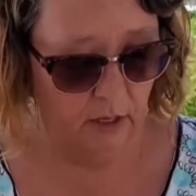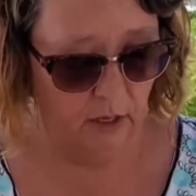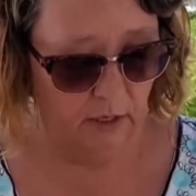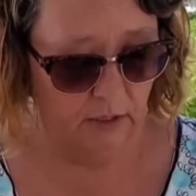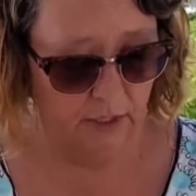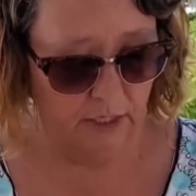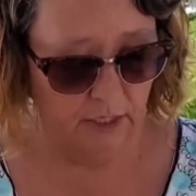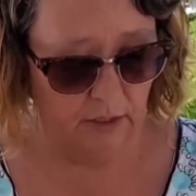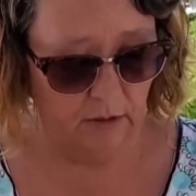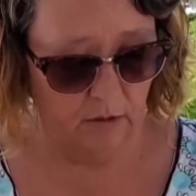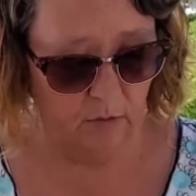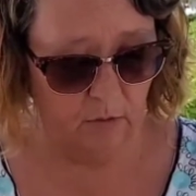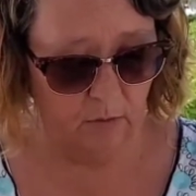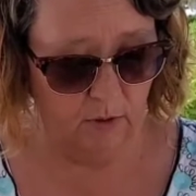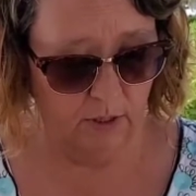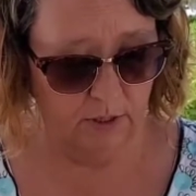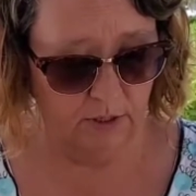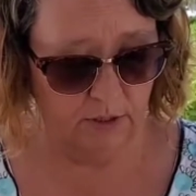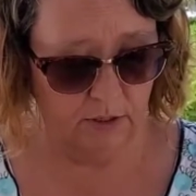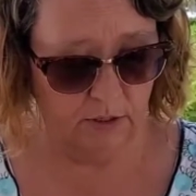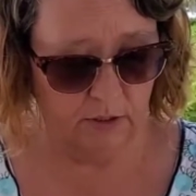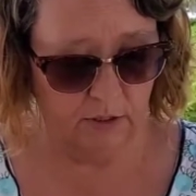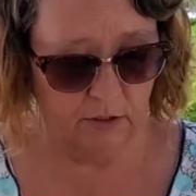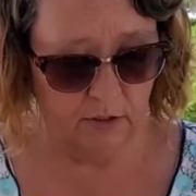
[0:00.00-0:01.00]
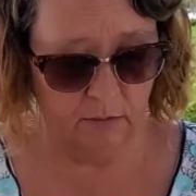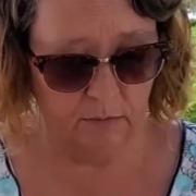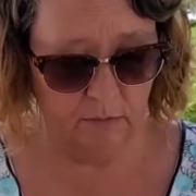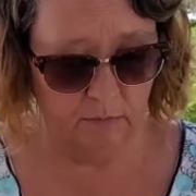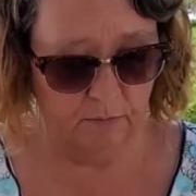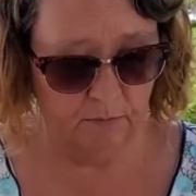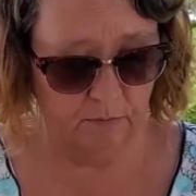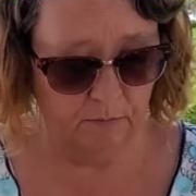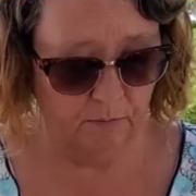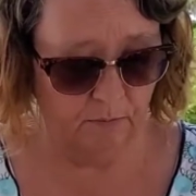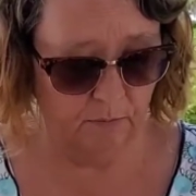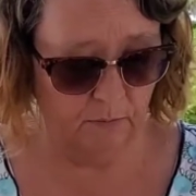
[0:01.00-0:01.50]
Daryl wants to
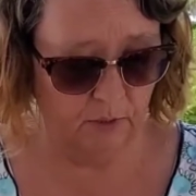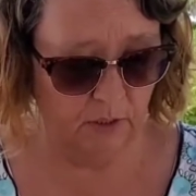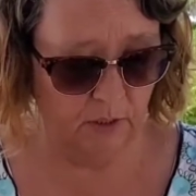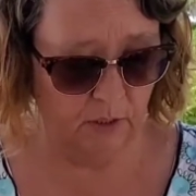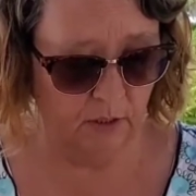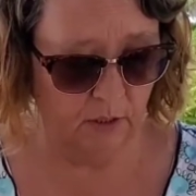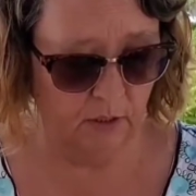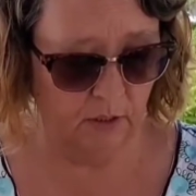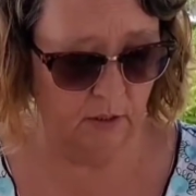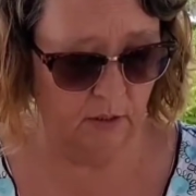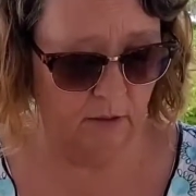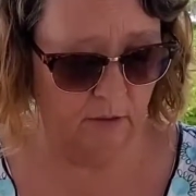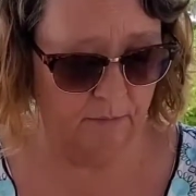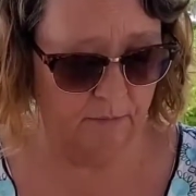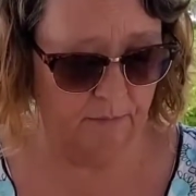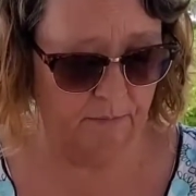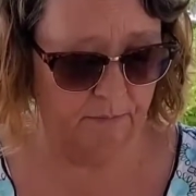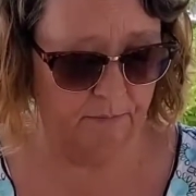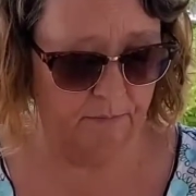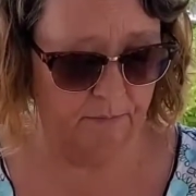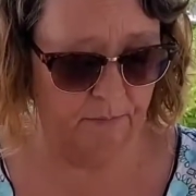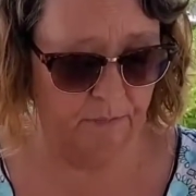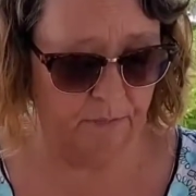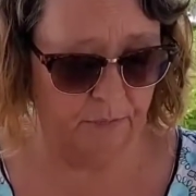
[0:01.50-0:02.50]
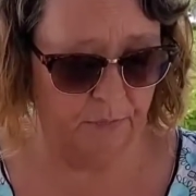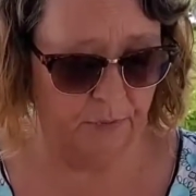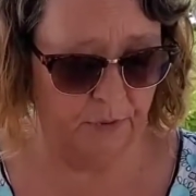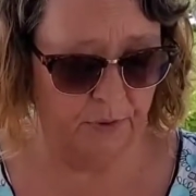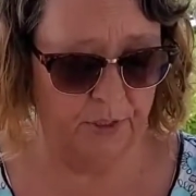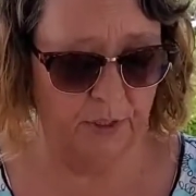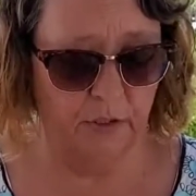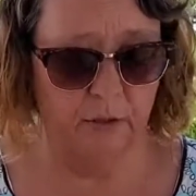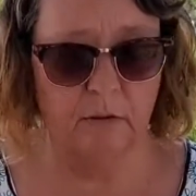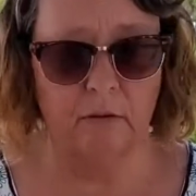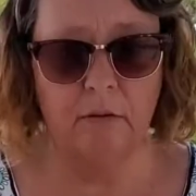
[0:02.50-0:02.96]
put